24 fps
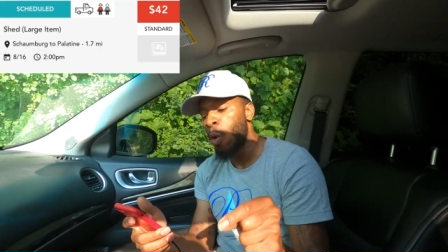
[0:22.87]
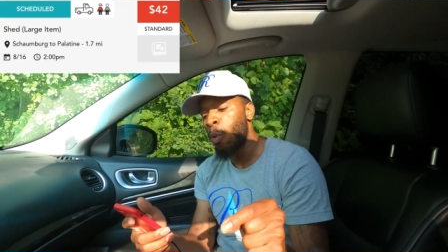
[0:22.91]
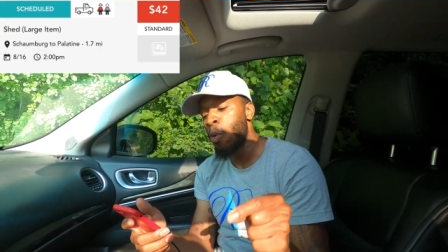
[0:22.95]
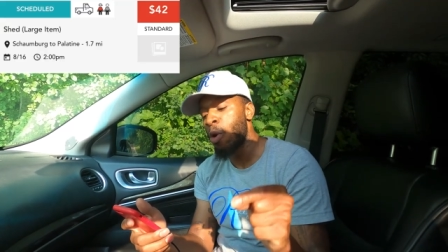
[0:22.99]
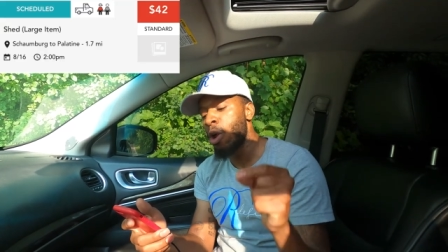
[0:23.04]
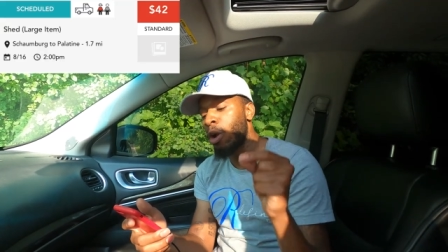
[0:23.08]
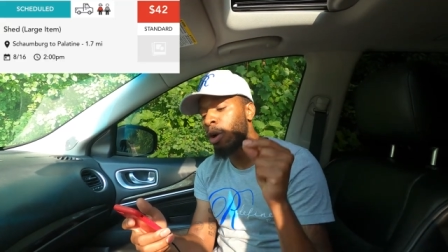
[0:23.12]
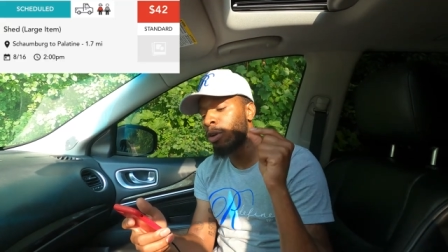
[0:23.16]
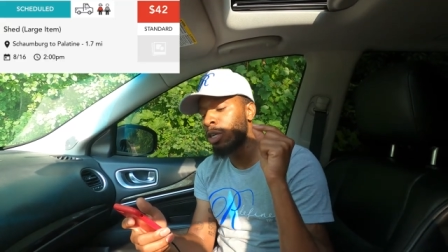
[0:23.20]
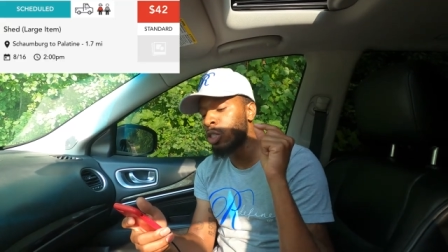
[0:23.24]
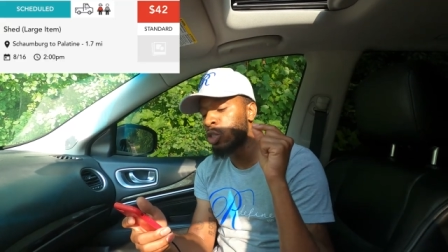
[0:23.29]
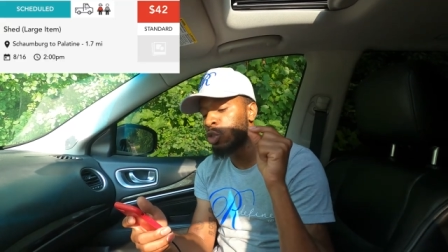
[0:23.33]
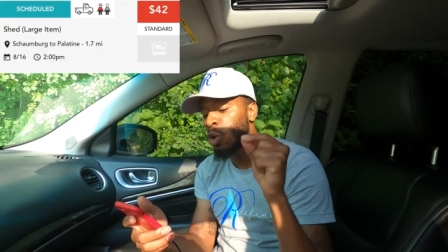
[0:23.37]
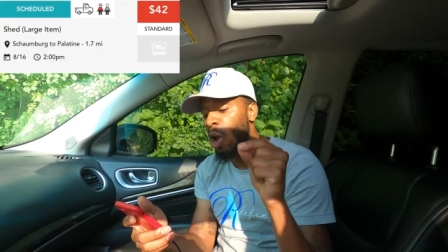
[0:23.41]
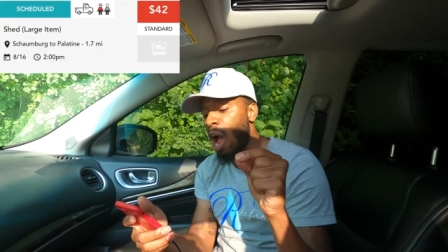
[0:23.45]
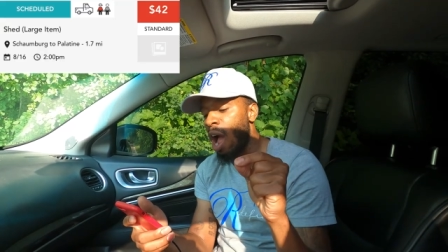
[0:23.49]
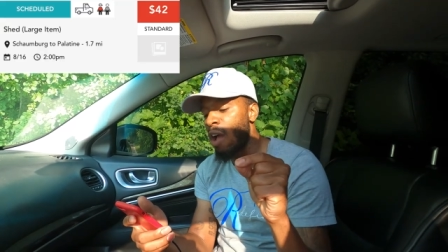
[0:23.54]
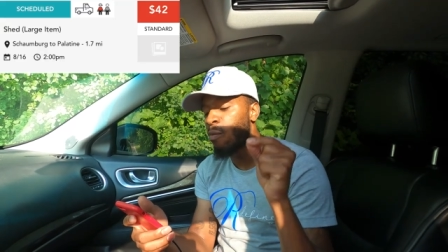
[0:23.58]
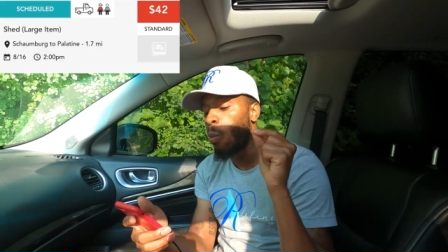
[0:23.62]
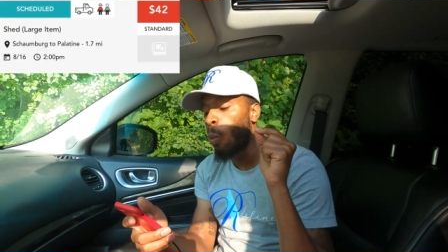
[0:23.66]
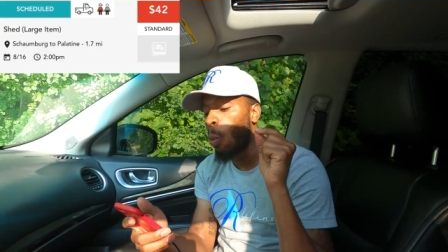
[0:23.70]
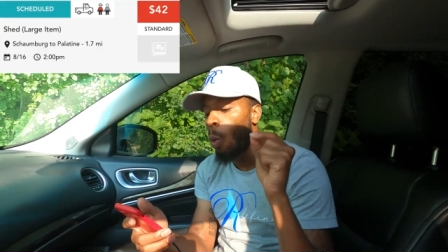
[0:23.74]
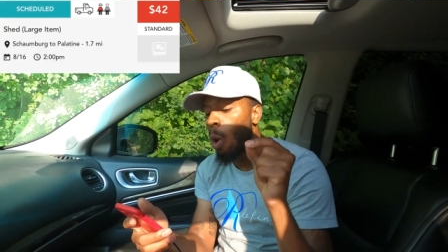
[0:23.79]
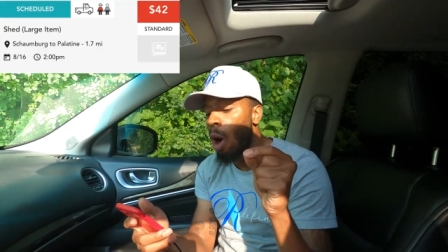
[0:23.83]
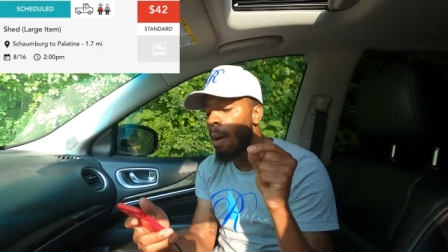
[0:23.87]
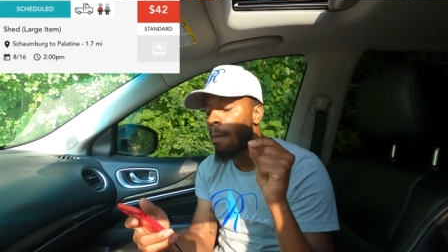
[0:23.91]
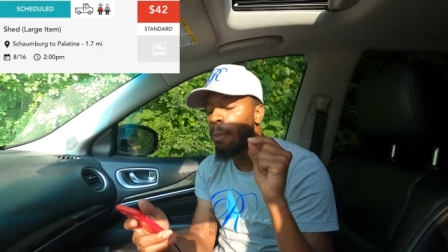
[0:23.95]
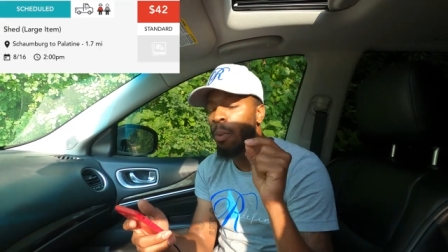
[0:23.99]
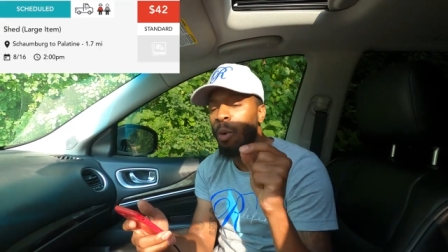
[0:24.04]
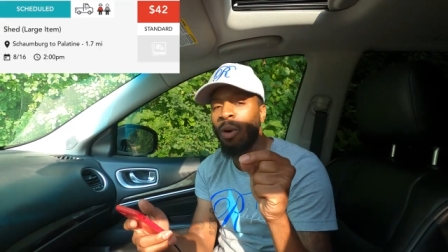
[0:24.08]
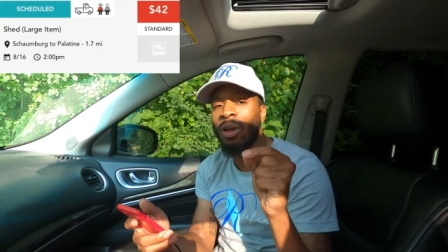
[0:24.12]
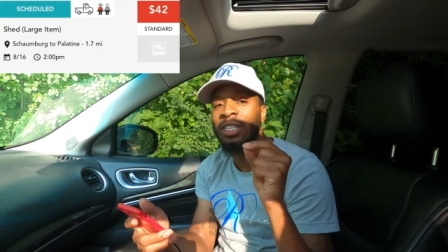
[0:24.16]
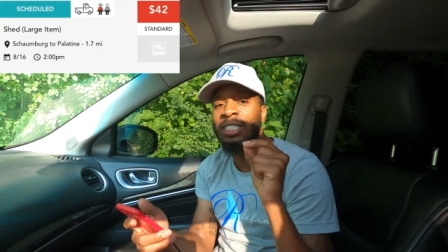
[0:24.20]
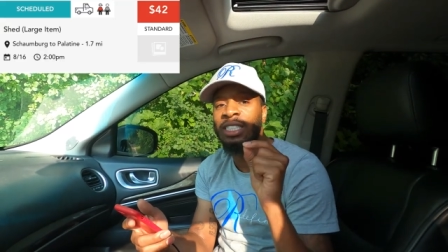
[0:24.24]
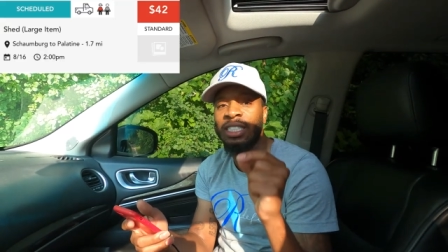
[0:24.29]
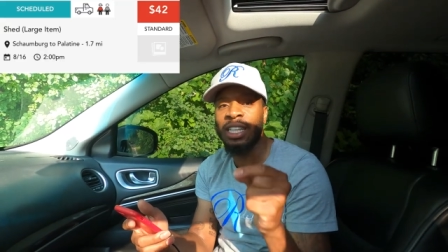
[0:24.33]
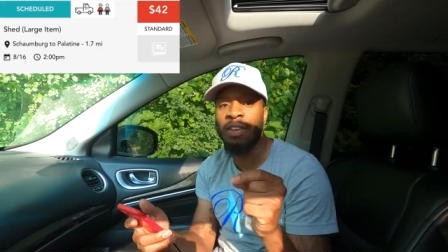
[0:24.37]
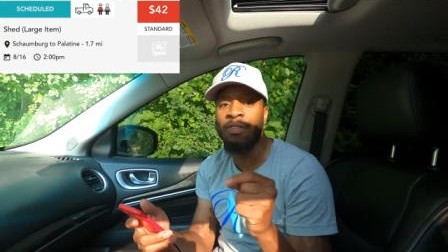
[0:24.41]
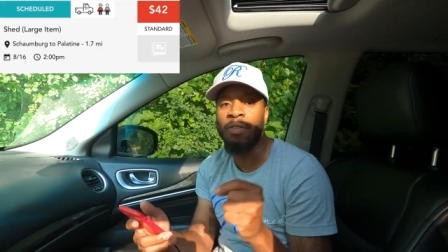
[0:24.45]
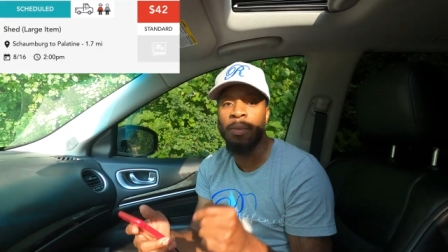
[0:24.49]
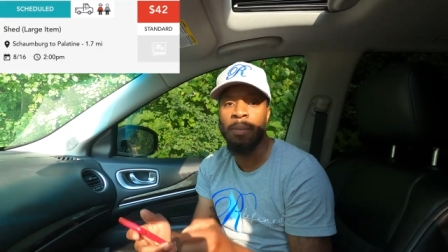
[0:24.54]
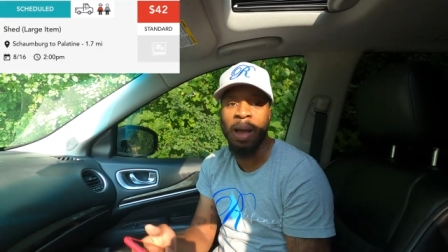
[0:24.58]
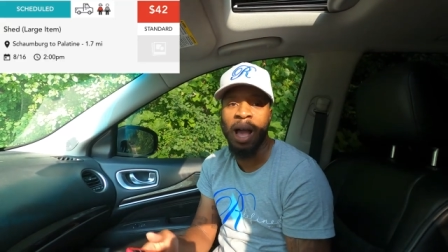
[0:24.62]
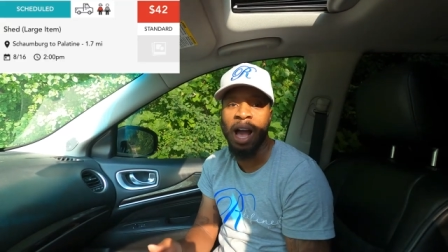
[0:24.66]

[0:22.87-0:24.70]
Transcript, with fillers: We're going to drive 1.7